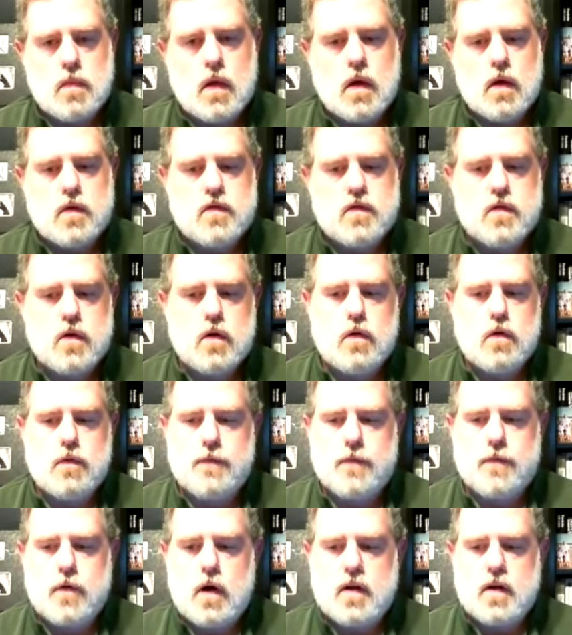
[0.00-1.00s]
So
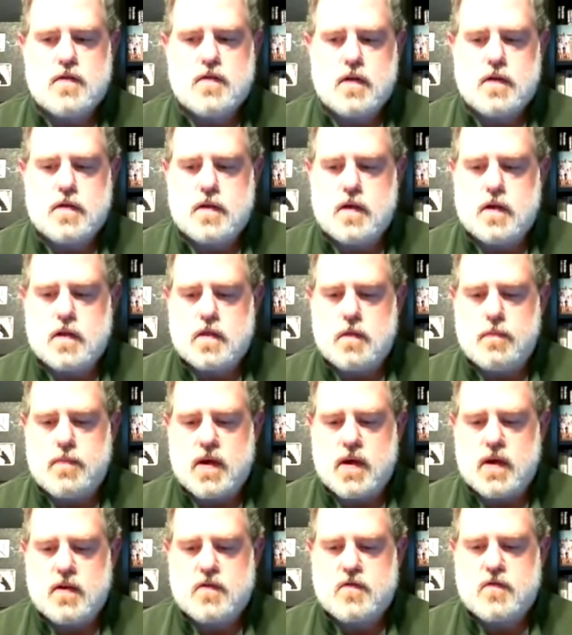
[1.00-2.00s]
for us, I think the
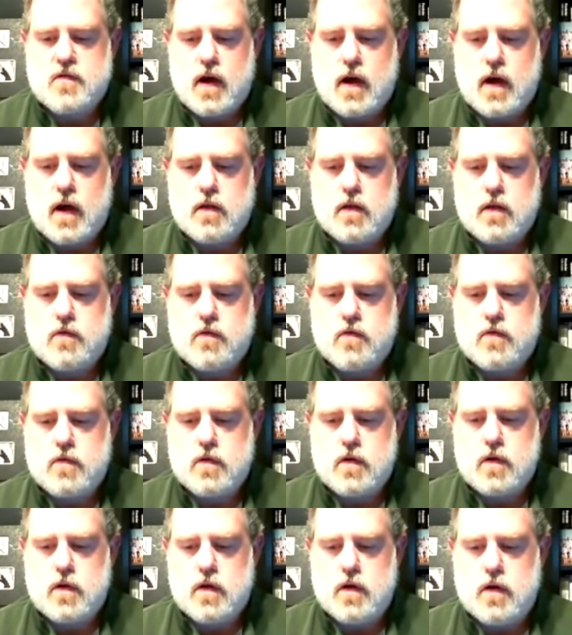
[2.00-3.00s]
biggest
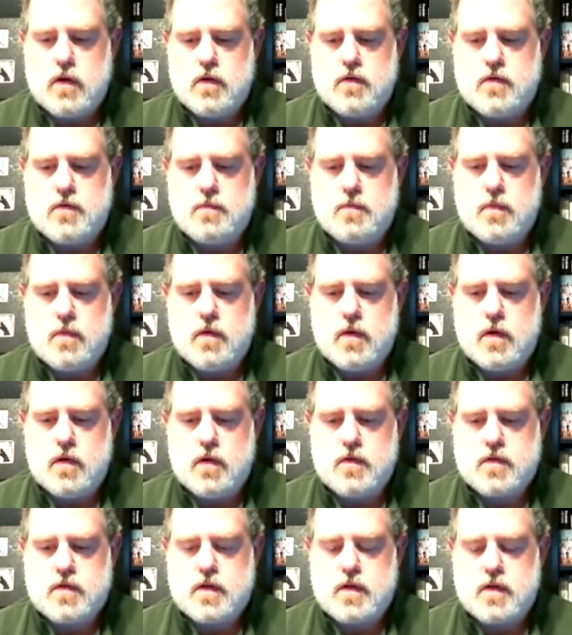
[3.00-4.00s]
challenge is
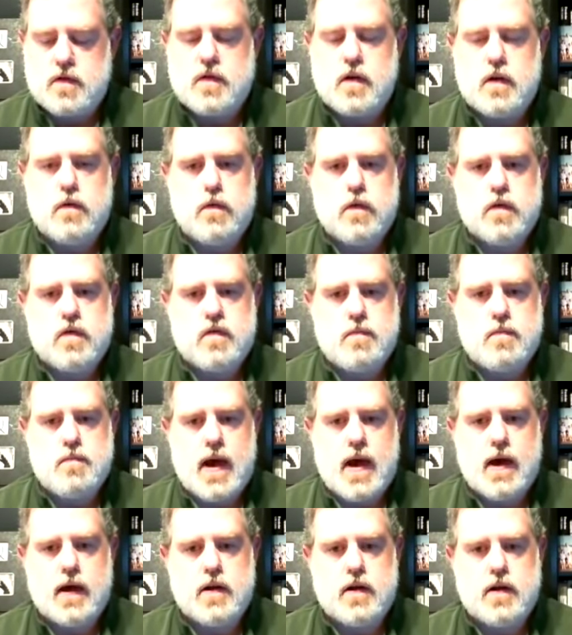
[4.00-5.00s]
continuing to
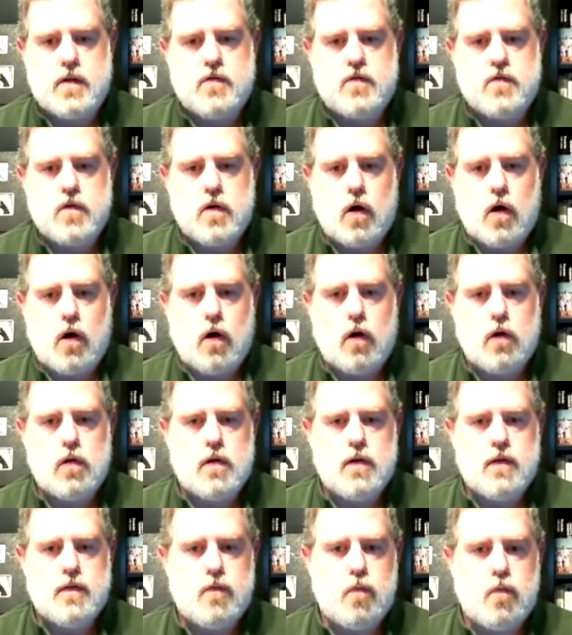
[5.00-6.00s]
manage
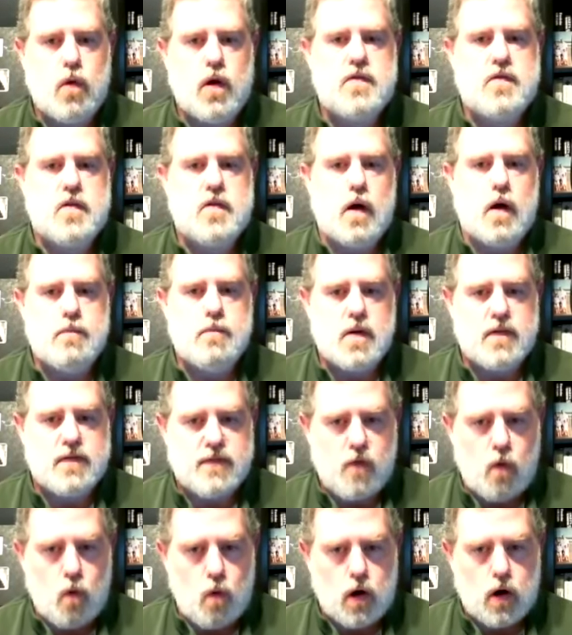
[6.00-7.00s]
all of what's come
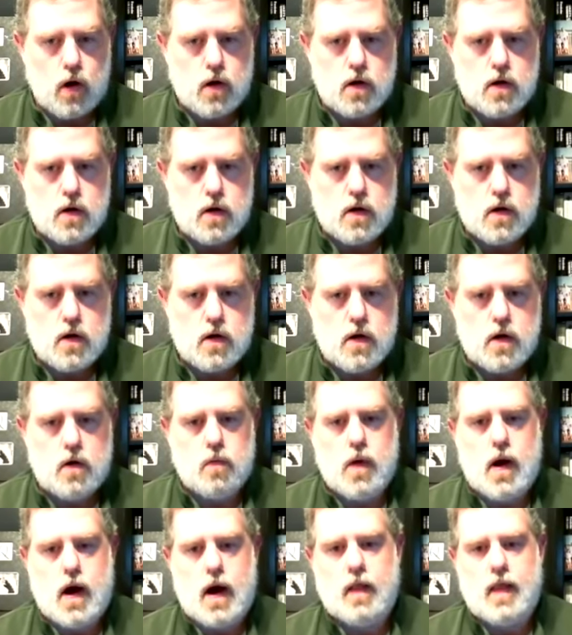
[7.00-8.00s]
before
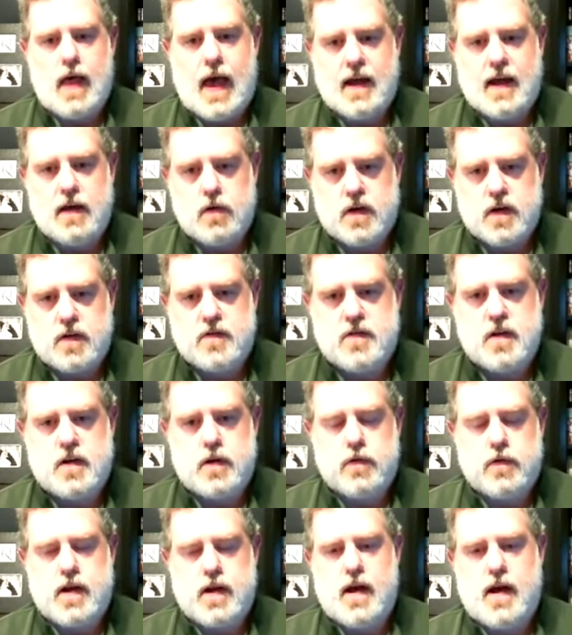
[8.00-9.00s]
while
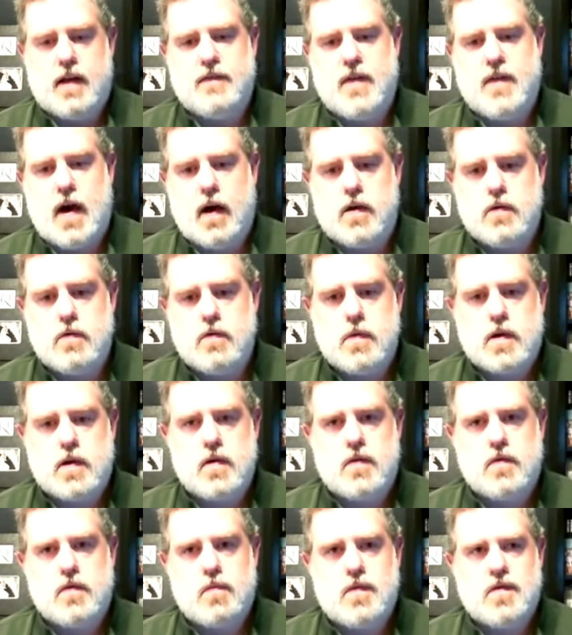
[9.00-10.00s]
continuing to add value.
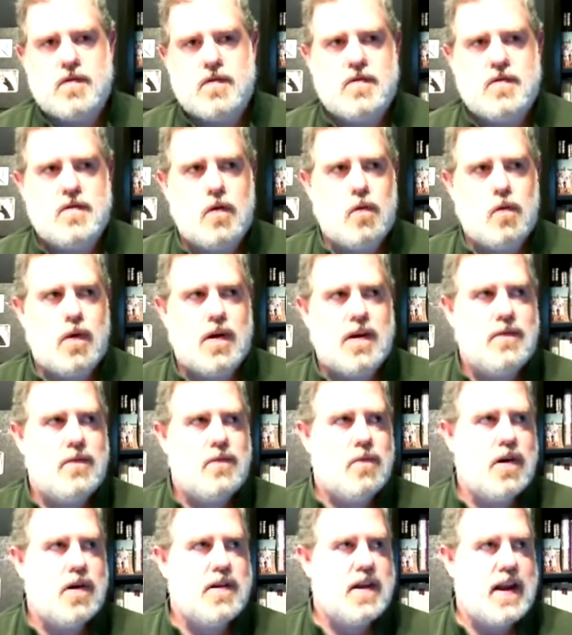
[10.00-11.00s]
Because
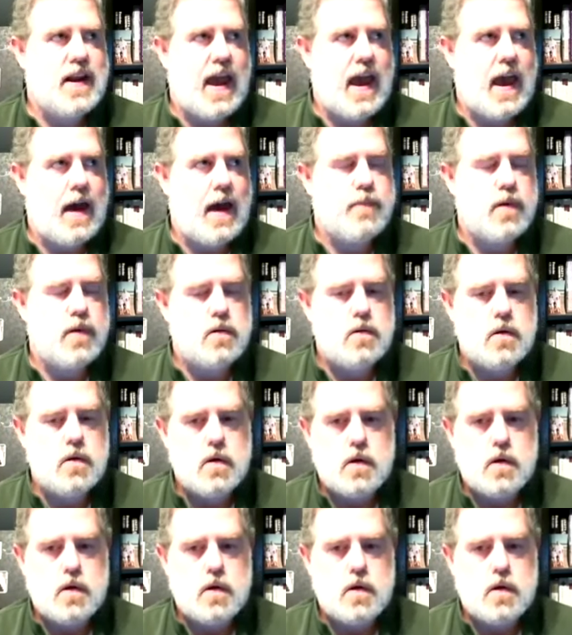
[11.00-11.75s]
what can happen,